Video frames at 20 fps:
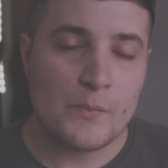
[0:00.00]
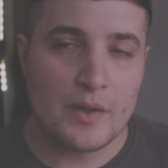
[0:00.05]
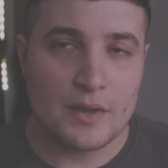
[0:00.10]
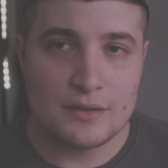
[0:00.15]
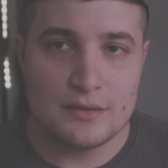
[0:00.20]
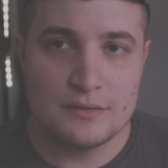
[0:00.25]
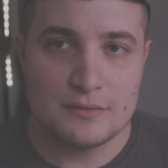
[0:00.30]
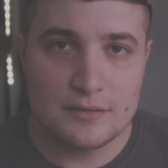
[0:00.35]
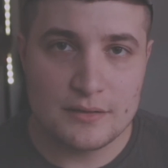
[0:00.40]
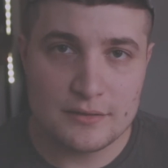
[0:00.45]
I
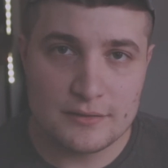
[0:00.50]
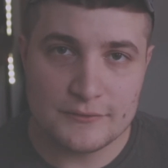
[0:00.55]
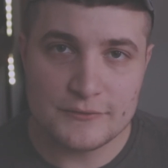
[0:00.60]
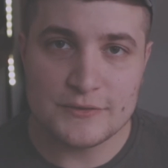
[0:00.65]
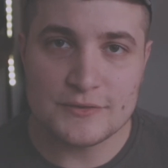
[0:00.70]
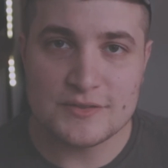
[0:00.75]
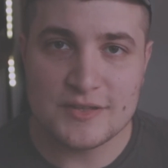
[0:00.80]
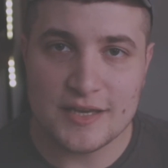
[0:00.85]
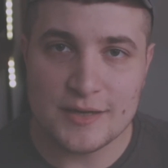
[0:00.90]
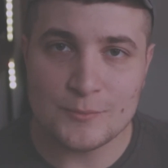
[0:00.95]
didn't like the
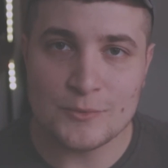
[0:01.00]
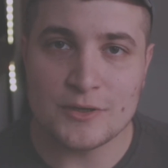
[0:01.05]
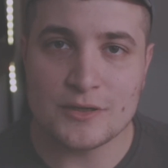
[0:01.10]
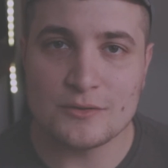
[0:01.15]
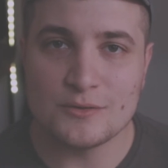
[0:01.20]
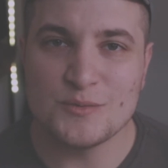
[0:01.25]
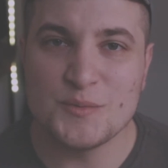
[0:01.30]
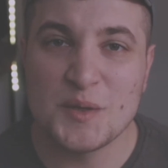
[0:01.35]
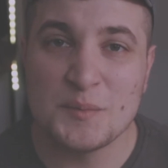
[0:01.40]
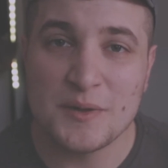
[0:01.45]
first camera
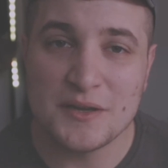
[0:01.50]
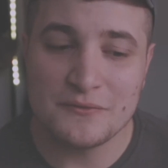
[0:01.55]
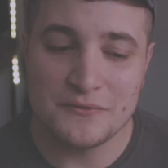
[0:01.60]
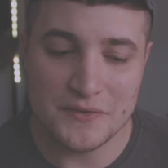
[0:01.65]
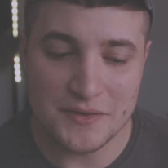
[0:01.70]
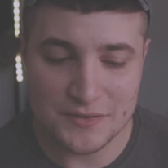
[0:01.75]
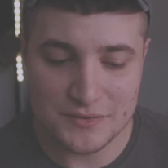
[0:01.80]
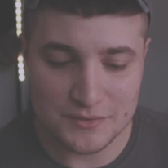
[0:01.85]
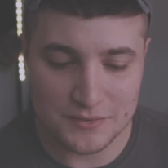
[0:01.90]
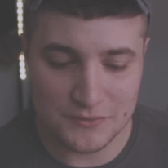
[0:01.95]
angle, it made my
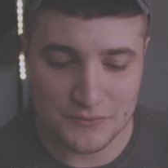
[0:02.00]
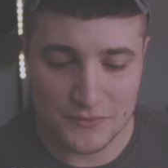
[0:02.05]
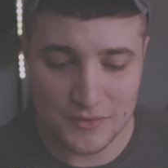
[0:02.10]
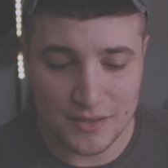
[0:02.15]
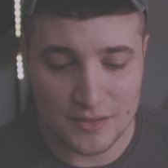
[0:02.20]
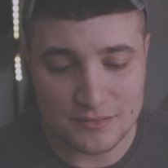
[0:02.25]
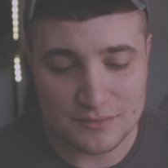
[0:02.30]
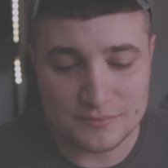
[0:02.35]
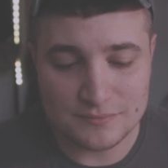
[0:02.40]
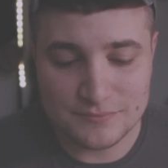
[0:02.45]
face look
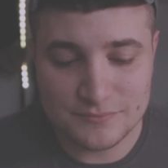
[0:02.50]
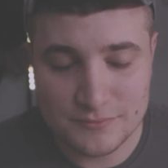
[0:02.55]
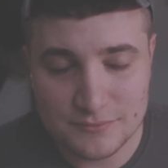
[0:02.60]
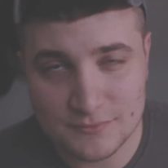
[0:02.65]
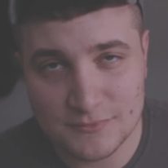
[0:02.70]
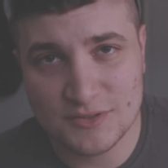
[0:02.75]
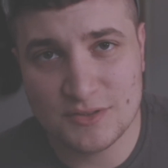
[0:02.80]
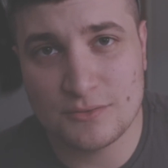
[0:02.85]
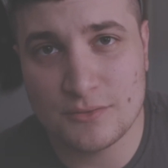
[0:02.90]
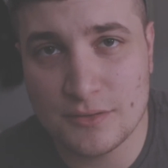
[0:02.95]
fat. I
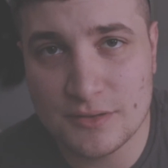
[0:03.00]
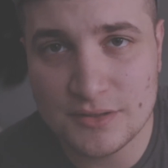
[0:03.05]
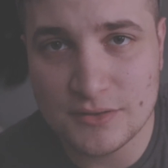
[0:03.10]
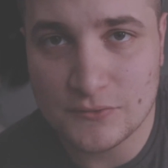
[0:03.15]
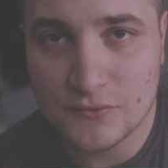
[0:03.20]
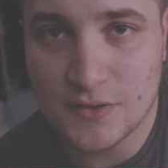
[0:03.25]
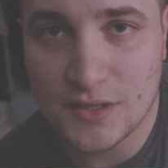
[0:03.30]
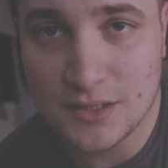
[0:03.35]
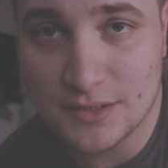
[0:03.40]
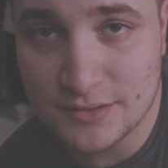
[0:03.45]
was really
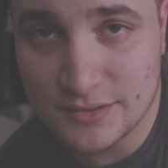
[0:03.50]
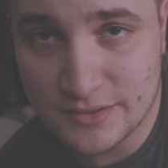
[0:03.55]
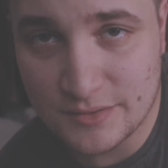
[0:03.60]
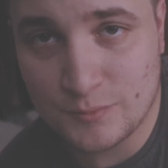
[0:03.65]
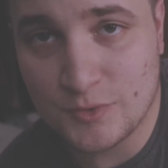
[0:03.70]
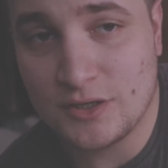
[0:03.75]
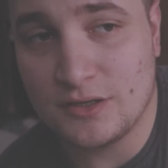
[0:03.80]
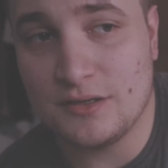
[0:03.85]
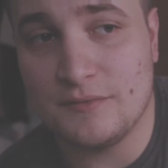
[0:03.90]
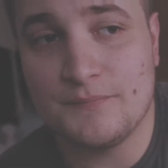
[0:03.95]
self-conscious
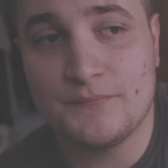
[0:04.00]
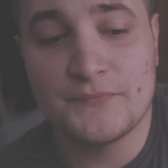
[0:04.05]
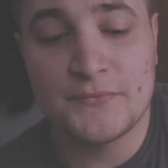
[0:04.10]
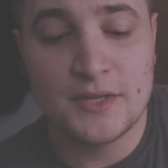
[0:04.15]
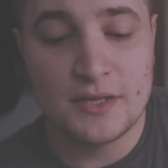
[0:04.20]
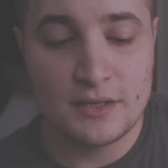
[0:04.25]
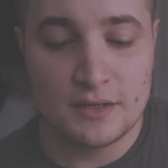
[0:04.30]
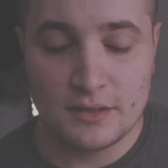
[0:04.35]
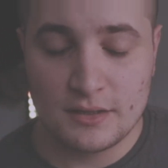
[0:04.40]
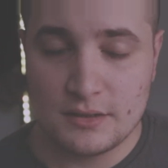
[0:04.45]
about it.
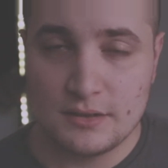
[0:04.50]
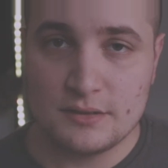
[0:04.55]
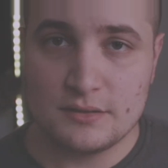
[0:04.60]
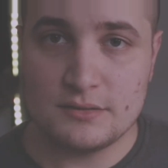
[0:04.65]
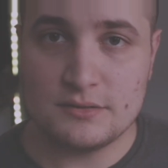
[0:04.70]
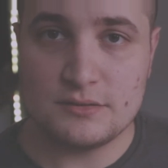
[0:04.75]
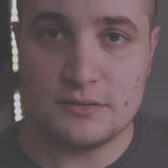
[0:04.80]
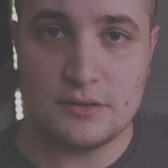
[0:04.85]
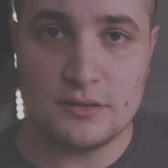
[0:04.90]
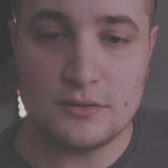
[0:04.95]

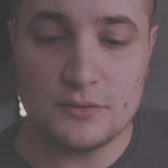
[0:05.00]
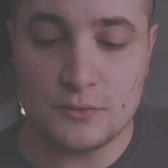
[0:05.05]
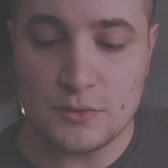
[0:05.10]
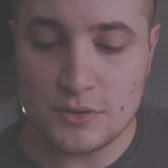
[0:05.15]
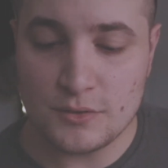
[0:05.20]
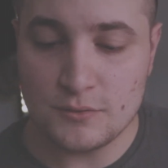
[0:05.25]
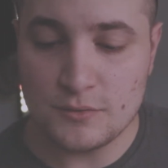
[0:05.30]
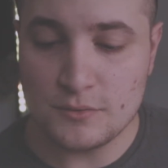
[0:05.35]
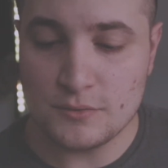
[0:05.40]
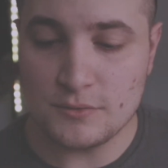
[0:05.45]
So
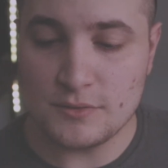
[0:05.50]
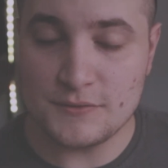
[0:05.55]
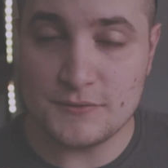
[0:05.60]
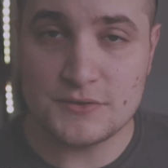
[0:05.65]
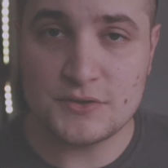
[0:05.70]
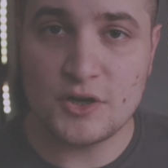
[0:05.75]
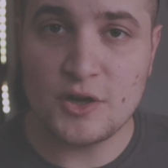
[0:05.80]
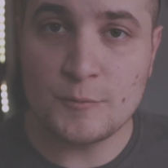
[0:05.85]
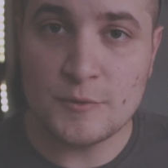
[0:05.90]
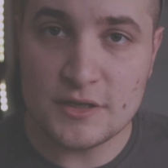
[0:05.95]
you
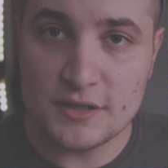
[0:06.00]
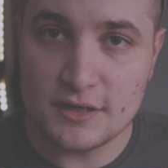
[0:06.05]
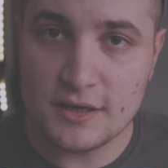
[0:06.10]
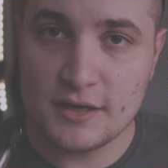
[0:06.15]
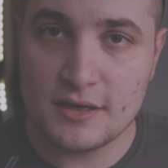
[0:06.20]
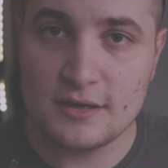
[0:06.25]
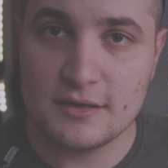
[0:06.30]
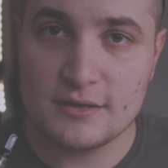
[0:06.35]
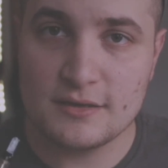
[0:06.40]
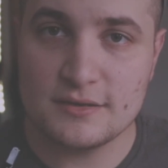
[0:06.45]
saw me
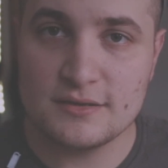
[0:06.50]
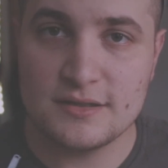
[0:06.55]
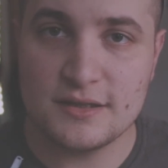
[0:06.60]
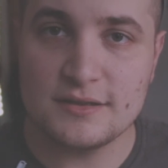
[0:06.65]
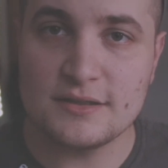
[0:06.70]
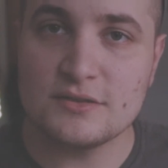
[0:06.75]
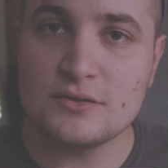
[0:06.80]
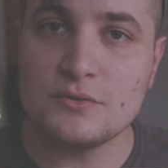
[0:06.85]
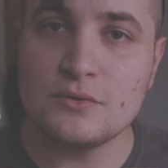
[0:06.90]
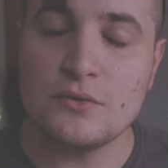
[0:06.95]
set
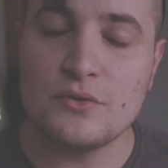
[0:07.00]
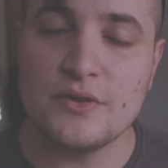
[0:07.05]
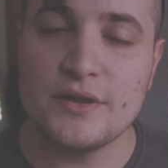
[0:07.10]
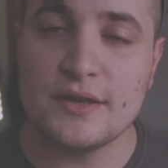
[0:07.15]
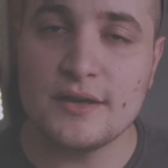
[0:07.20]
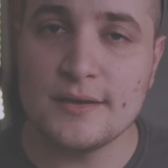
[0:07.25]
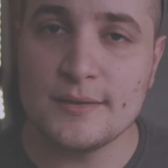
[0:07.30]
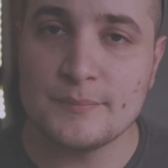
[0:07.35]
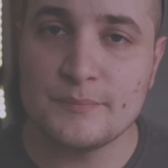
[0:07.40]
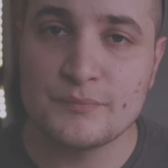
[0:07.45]
this whole
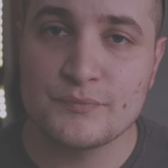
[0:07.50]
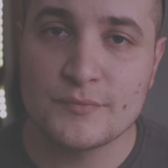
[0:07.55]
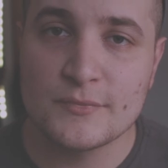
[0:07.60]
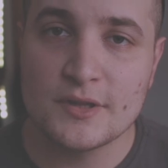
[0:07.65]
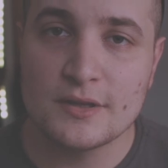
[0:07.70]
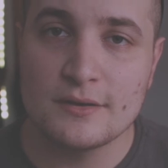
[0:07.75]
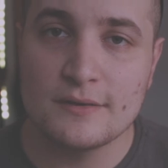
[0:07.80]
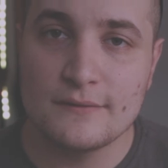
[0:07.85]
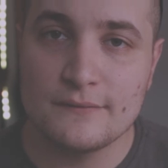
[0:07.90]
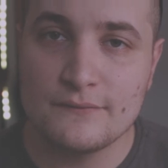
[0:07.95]
thing up,
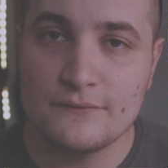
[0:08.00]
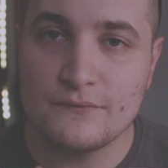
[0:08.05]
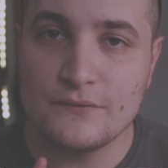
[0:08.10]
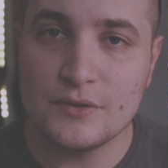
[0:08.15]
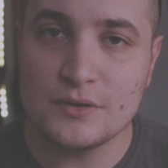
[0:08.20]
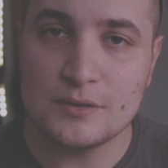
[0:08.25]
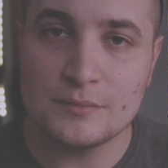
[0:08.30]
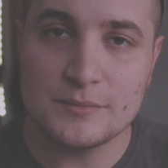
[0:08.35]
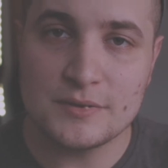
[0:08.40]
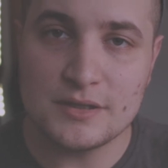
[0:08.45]

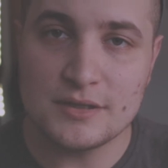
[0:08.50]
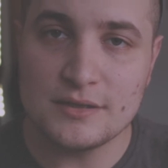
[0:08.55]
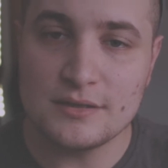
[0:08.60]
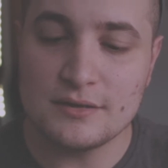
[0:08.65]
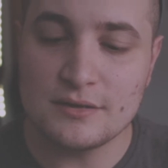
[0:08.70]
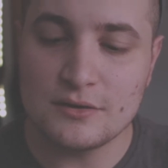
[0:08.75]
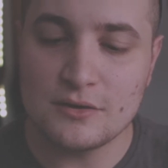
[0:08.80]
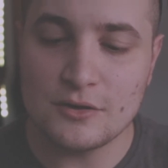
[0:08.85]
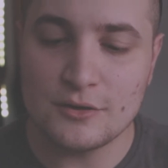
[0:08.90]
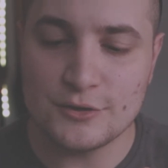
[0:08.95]
fill up the
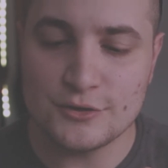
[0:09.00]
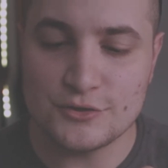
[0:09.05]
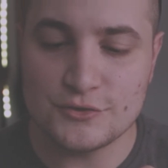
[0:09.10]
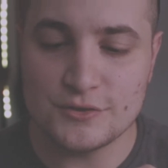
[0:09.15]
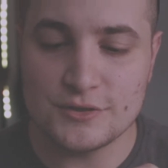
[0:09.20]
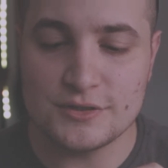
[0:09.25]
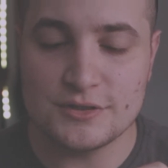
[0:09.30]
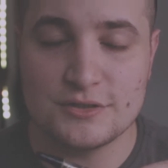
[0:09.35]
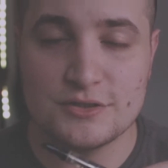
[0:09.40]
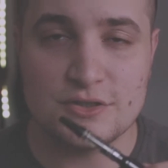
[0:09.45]

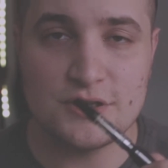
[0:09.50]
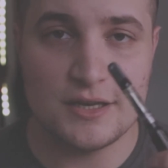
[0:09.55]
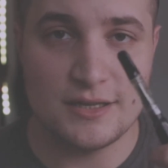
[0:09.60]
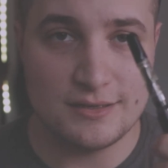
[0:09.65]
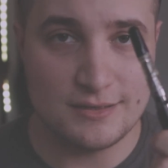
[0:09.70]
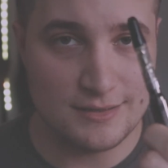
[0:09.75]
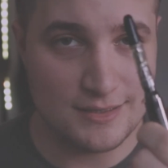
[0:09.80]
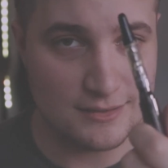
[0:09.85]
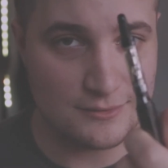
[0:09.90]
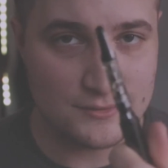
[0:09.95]
cartridge,
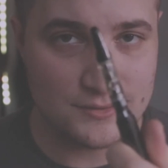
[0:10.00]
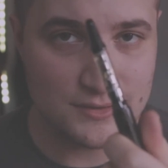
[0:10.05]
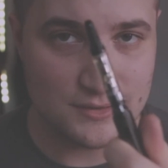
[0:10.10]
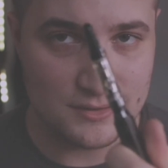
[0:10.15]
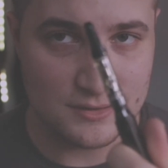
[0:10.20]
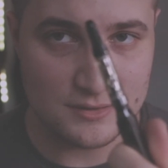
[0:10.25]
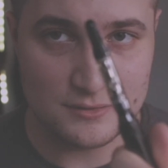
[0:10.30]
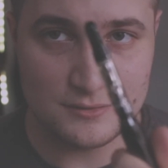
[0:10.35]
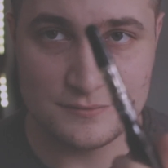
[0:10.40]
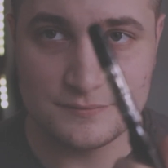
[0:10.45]
and now it's in
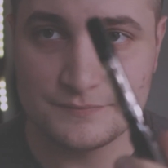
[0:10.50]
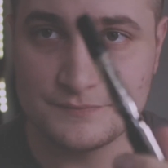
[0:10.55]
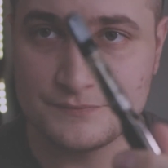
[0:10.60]
here.